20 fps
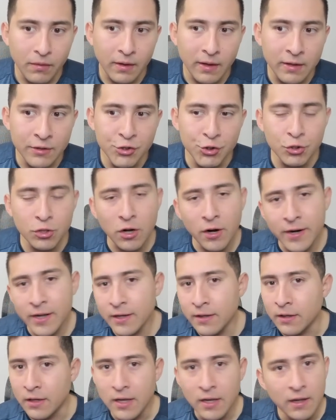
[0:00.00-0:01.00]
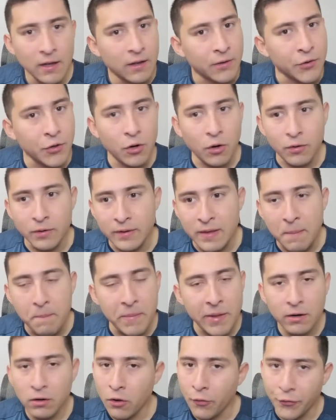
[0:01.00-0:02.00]
starting, you know, in the
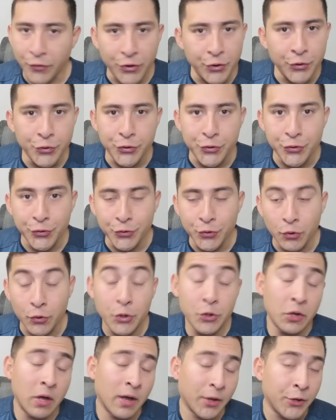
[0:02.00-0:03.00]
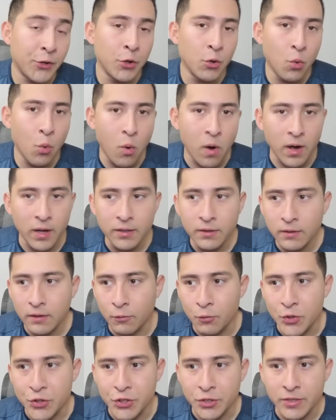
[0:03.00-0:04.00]
middle of Q1,
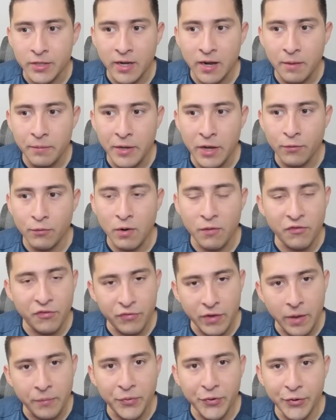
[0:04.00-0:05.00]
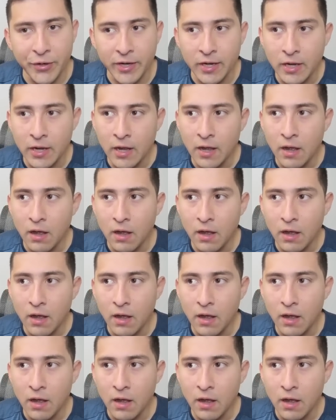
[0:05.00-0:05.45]
which is gonna be around February.